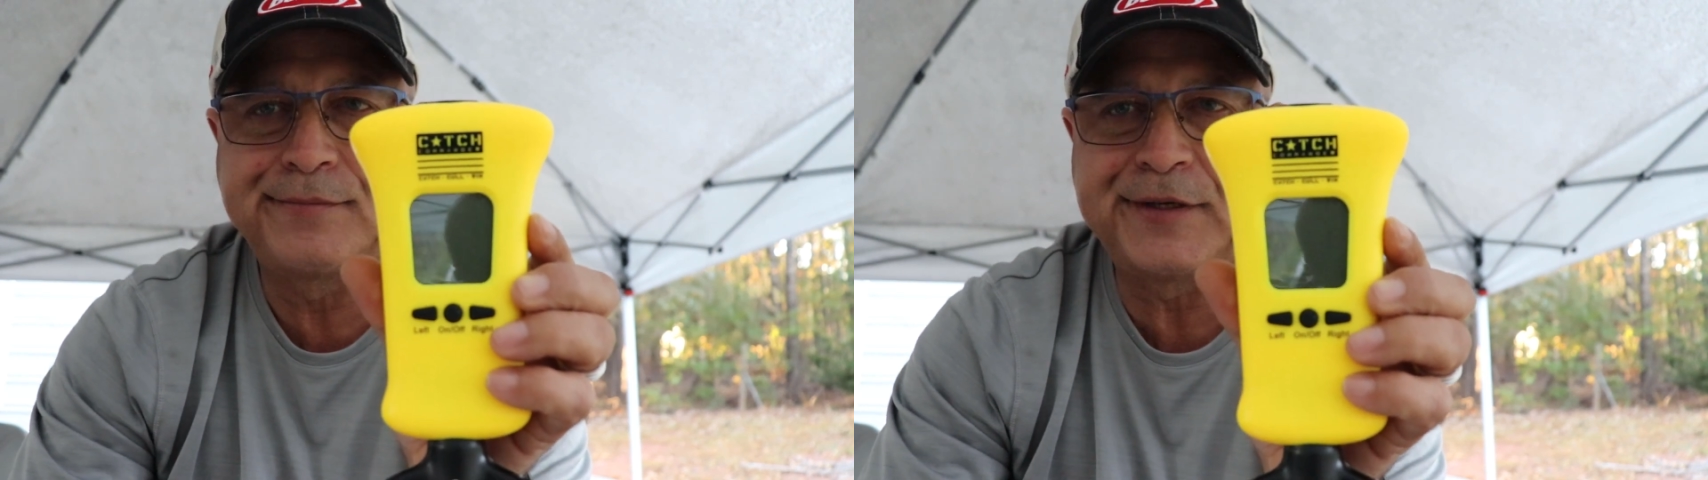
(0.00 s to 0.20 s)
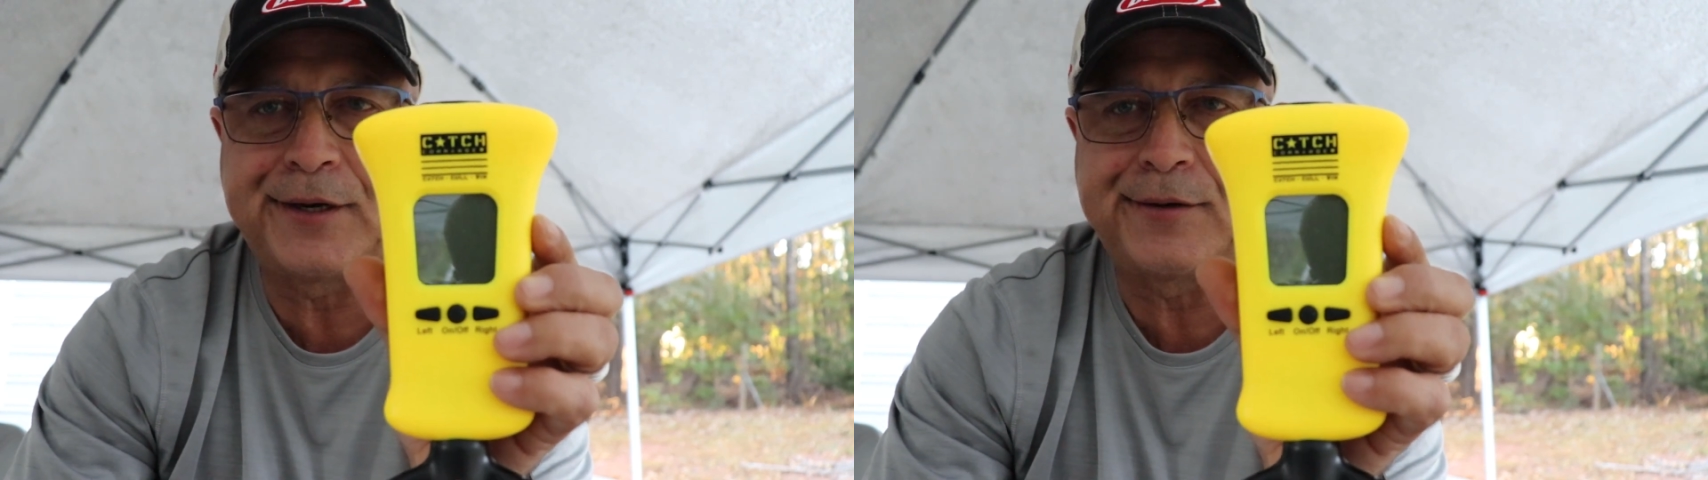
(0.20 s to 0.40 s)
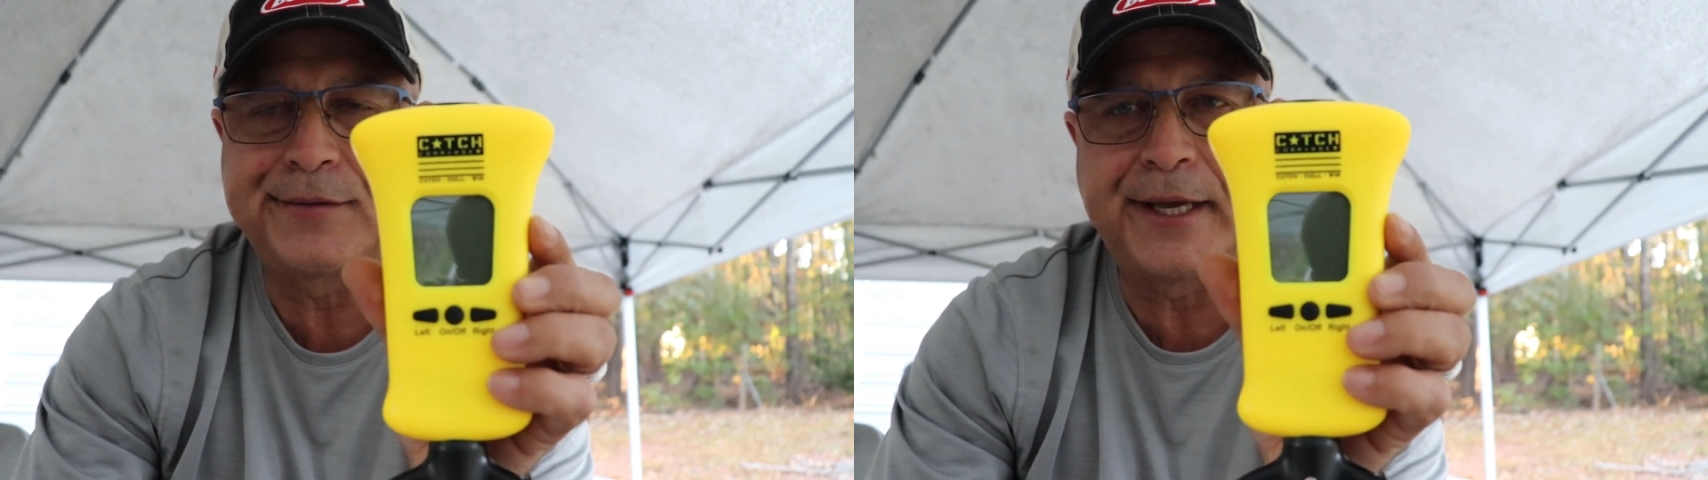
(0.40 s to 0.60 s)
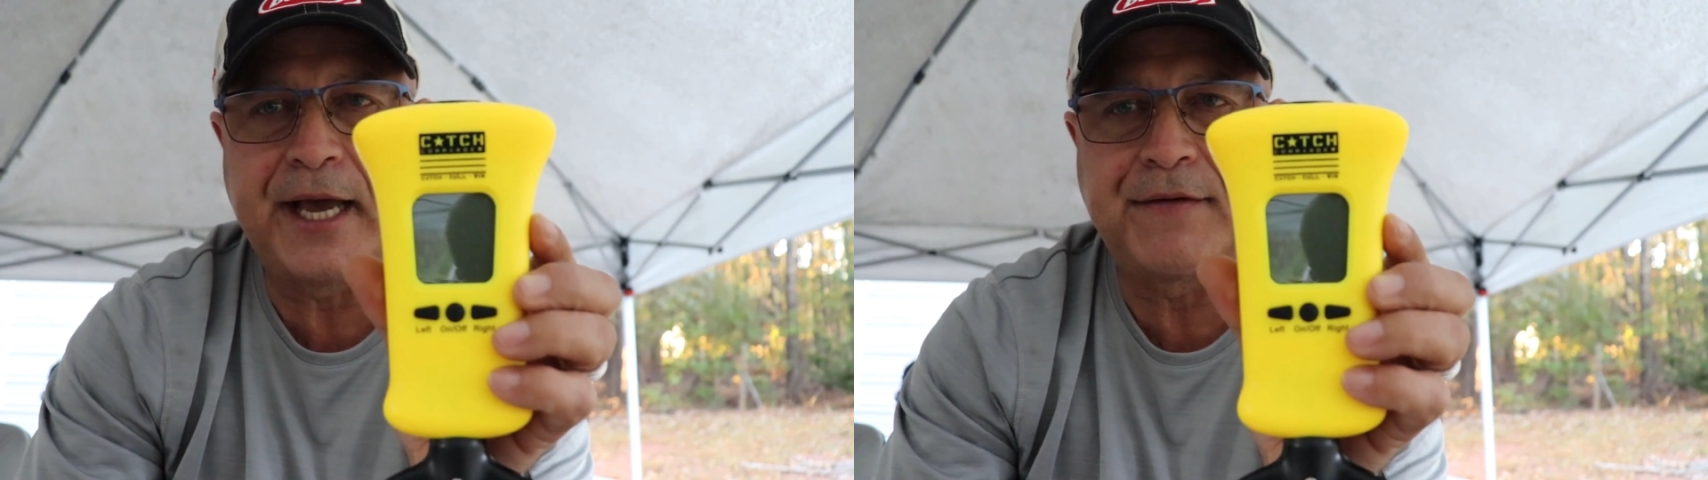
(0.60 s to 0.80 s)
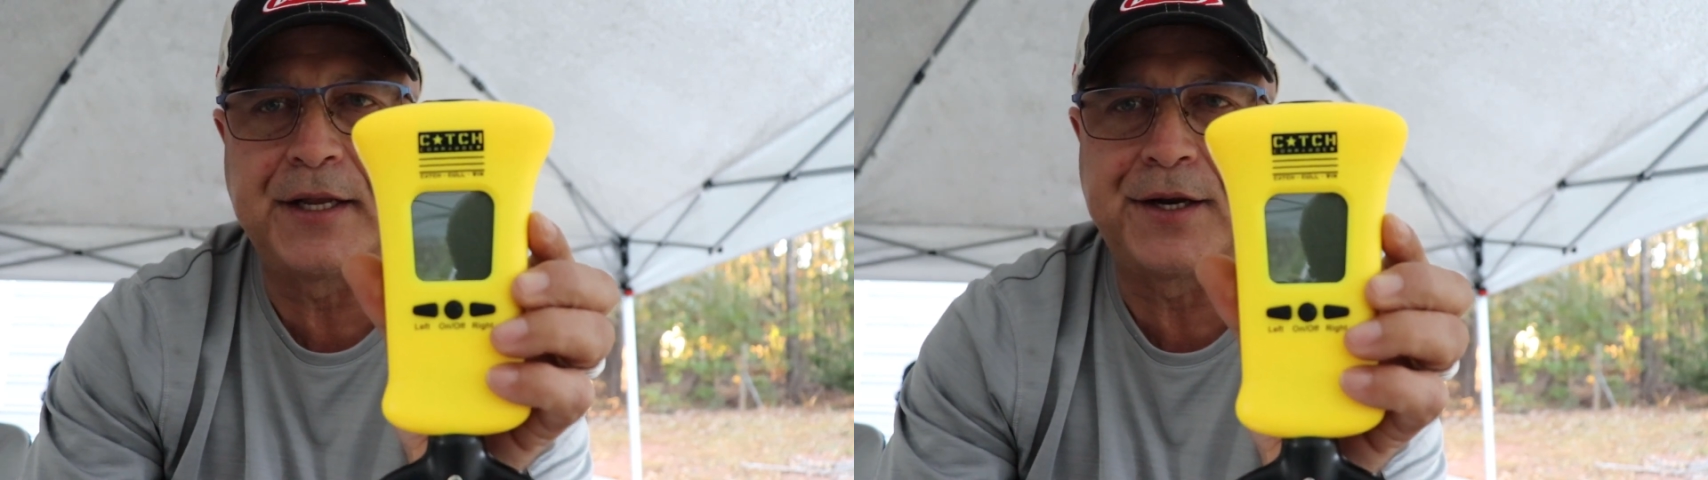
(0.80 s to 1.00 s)
they
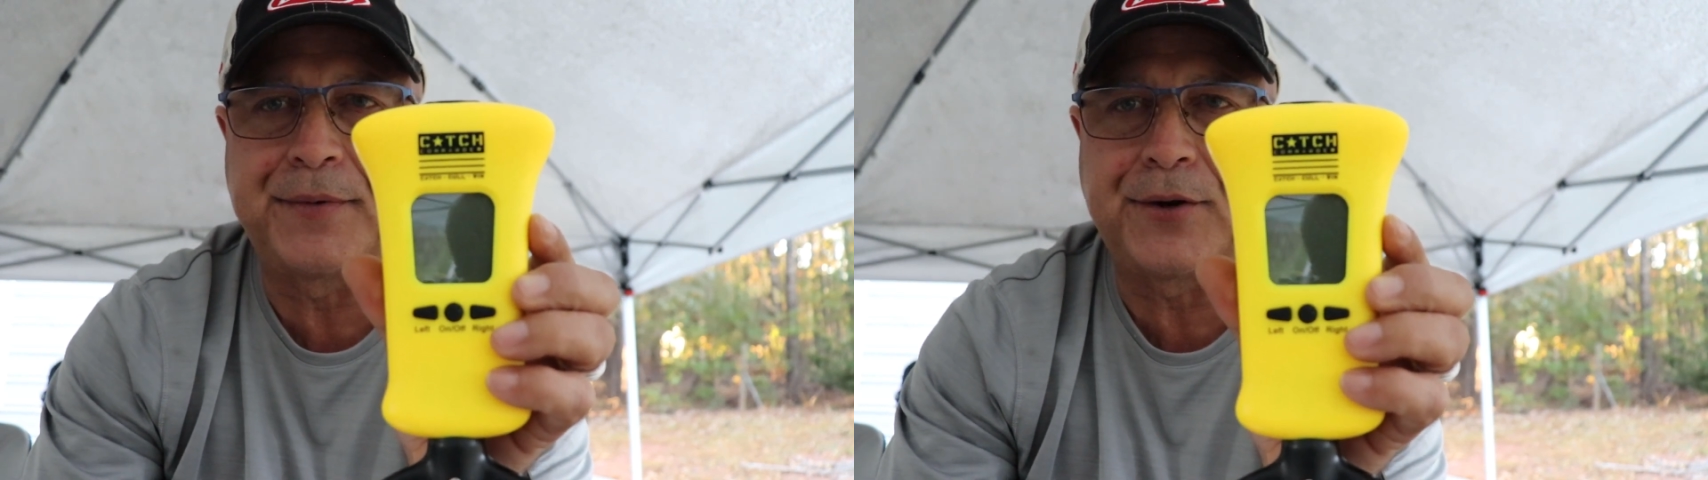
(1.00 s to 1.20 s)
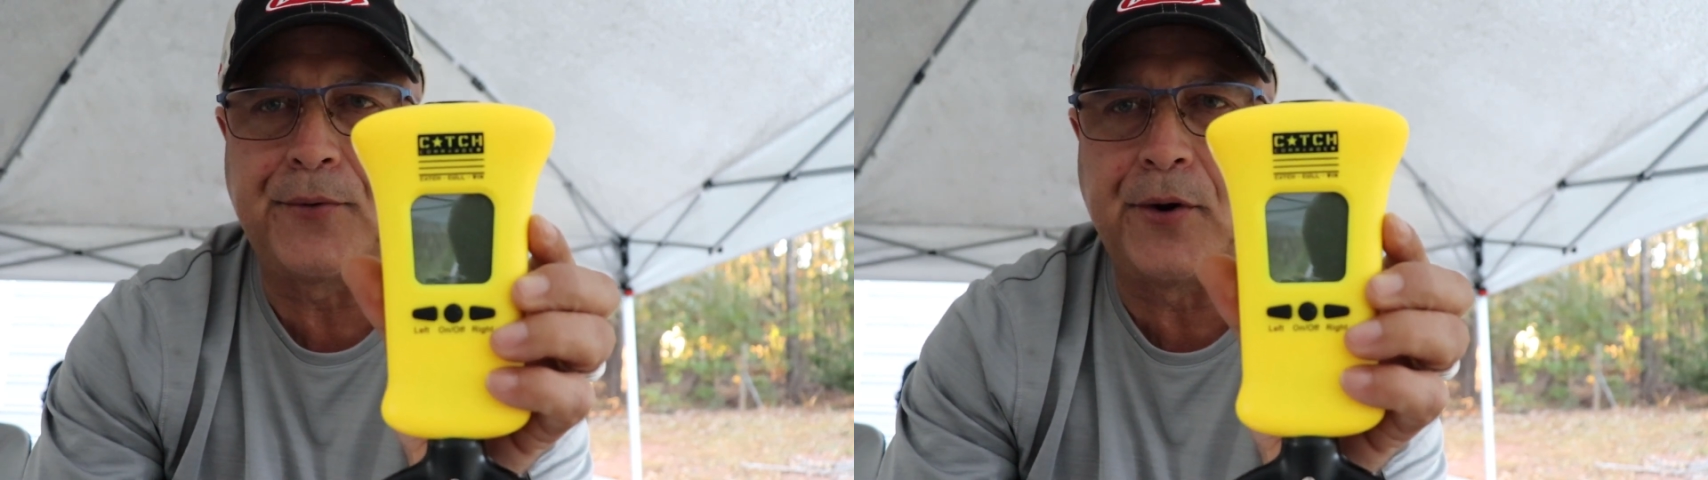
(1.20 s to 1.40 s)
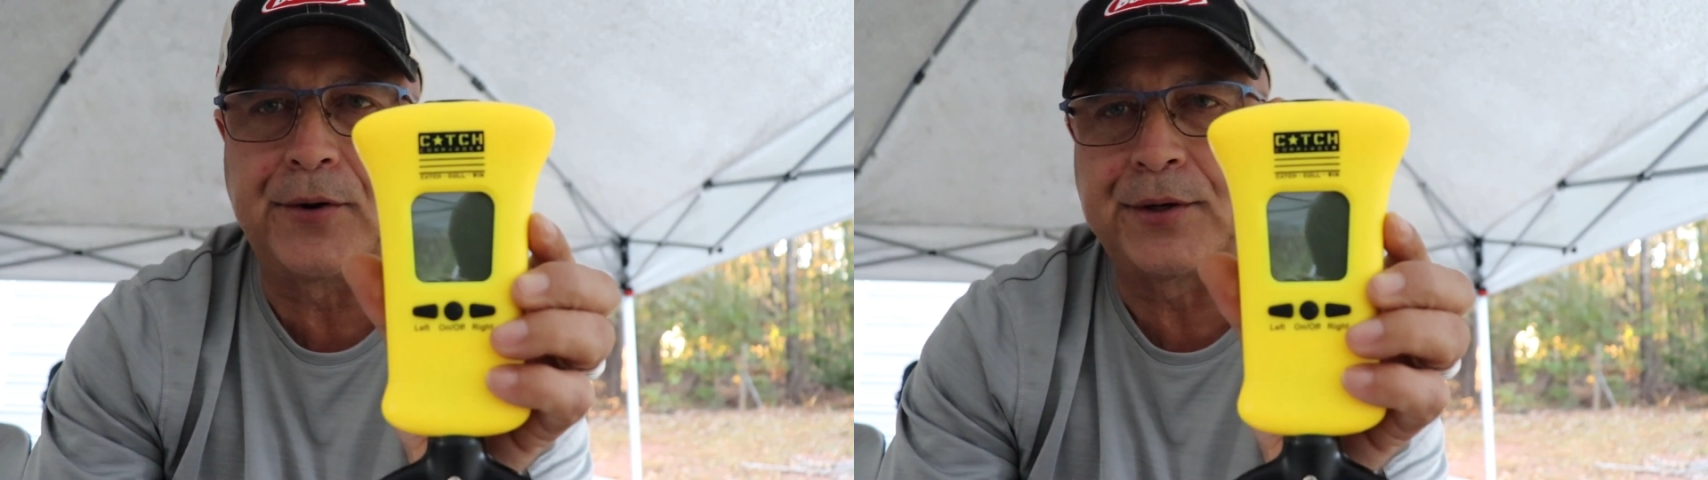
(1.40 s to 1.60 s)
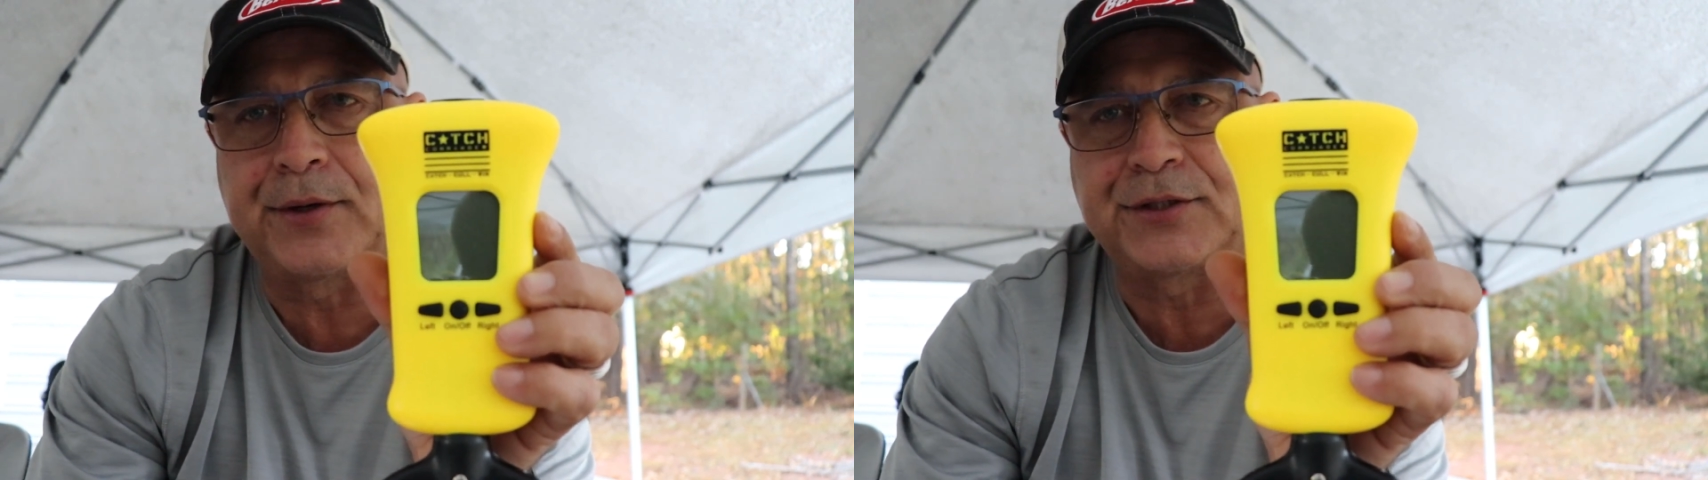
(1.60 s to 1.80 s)
have a little bit of water